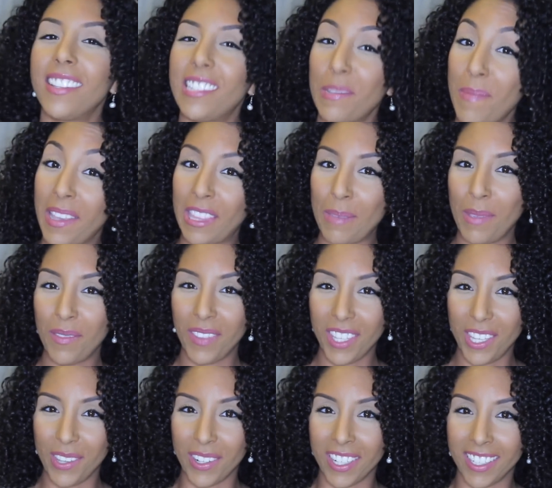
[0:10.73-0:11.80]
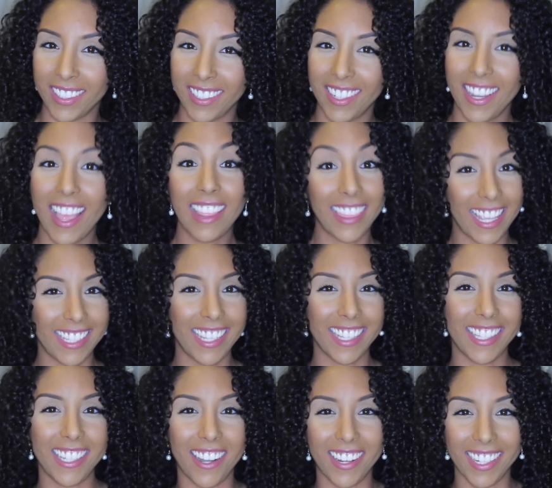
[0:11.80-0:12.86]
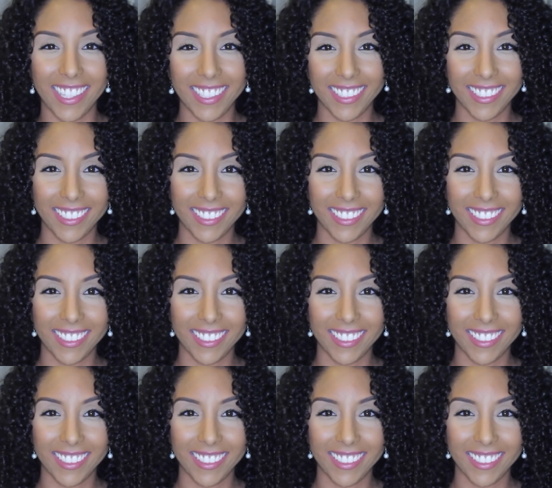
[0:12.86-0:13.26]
to make them even cuter. Let's get started.